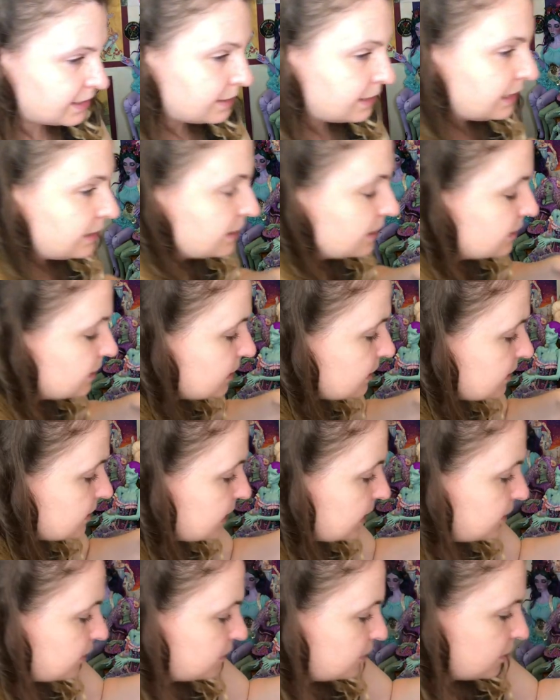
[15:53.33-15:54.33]
Nene Dolls.
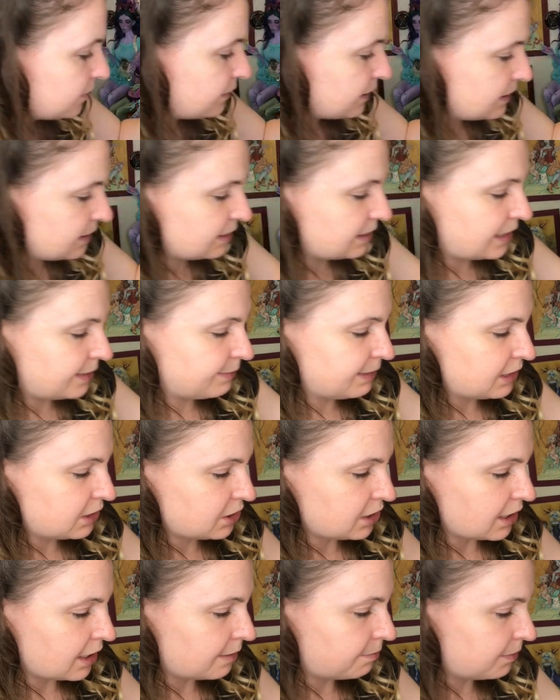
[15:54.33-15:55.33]
I don't know if that's the name of the
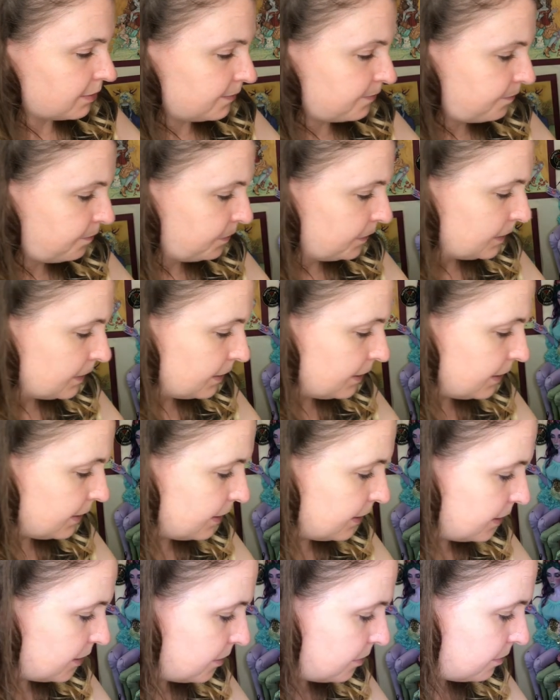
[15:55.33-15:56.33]
shop.
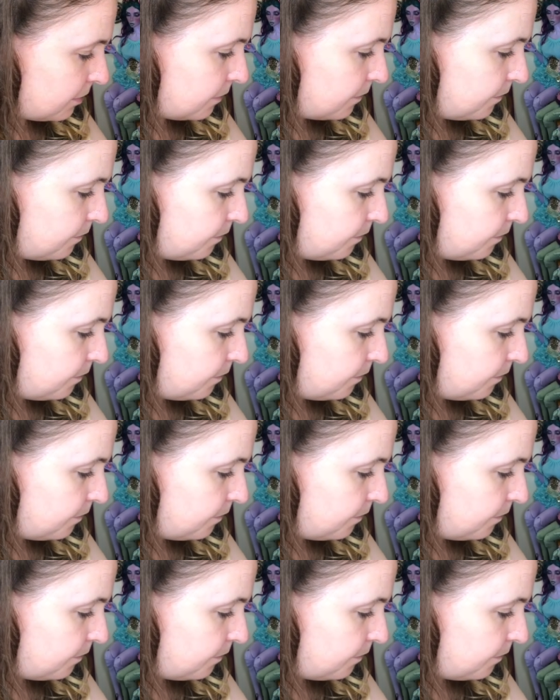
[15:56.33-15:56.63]
Um,